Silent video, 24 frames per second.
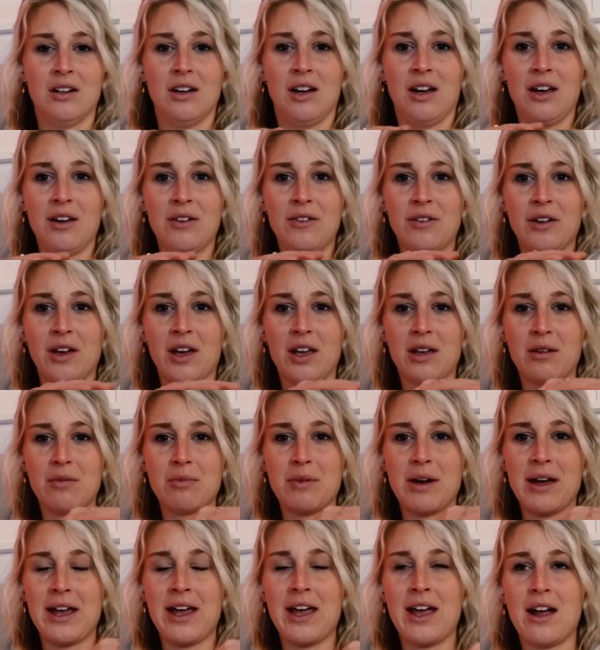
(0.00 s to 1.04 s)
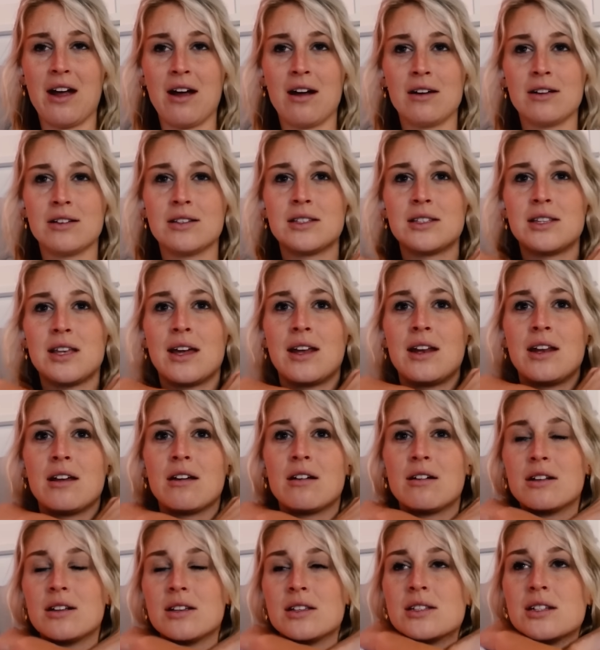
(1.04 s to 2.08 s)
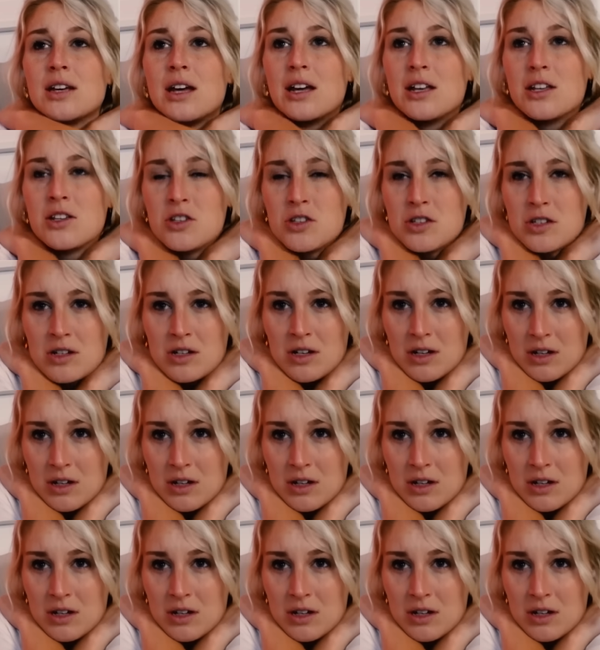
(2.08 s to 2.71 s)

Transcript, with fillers: i like, my hair is standing on its edge.